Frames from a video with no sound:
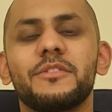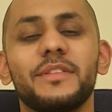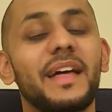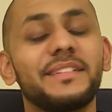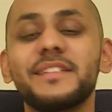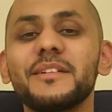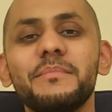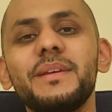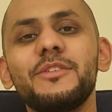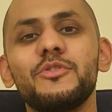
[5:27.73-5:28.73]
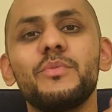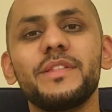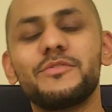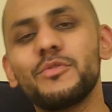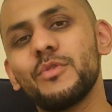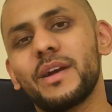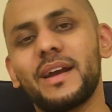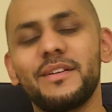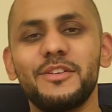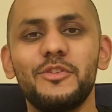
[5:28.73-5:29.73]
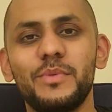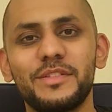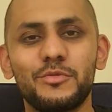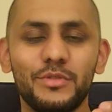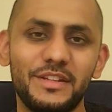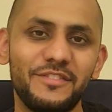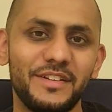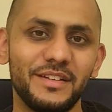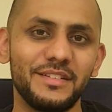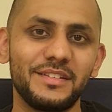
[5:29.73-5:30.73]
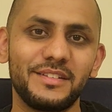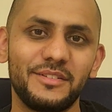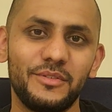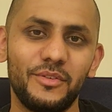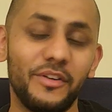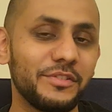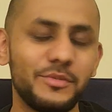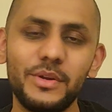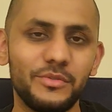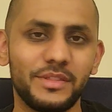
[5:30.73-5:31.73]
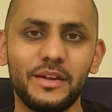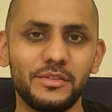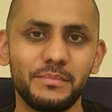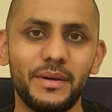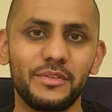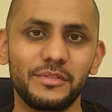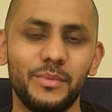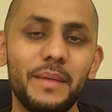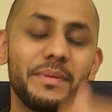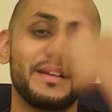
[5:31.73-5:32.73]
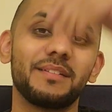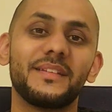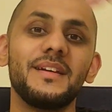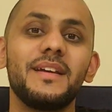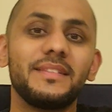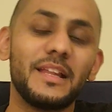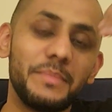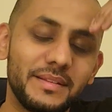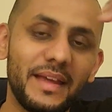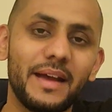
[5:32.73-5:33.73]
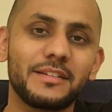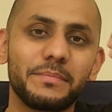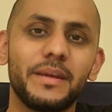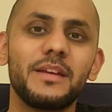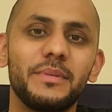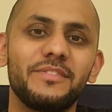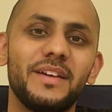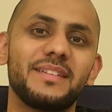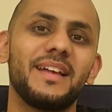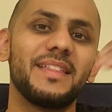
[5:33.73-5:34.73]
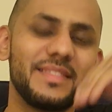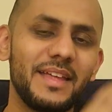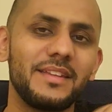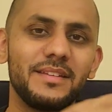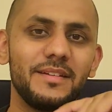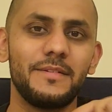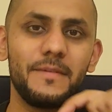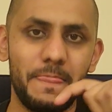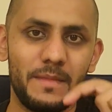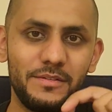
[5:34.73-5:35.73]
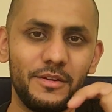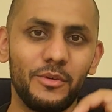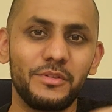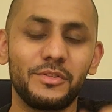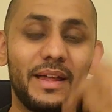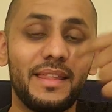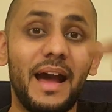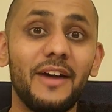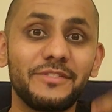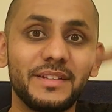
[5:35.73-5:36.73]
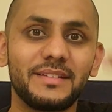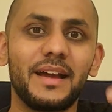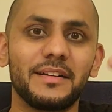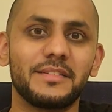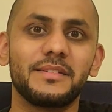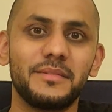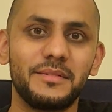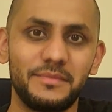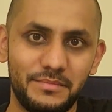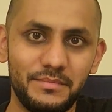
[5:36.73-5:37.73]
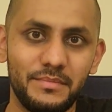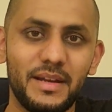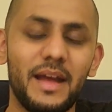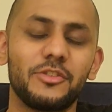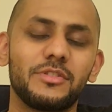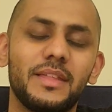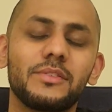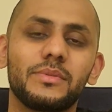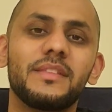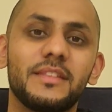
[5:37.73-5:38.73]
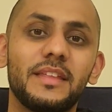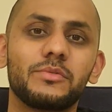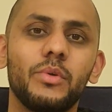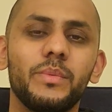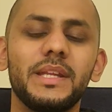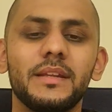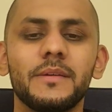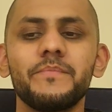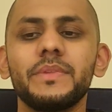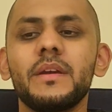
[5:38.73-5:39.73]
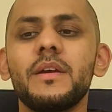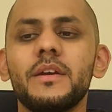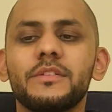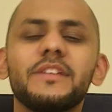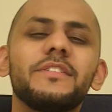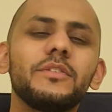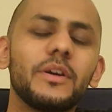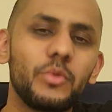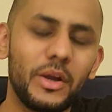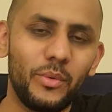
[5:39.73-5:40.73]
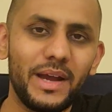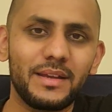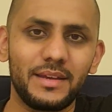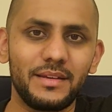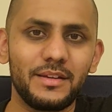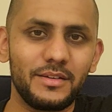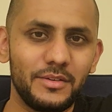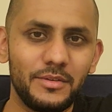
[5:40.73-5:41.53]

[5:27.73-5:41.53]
So that doesn't mean you withdraw dividends of £300,000. Why? Because there'll be tax payable first, and then, so after tax cash, that's what we need. So if you do a quick working,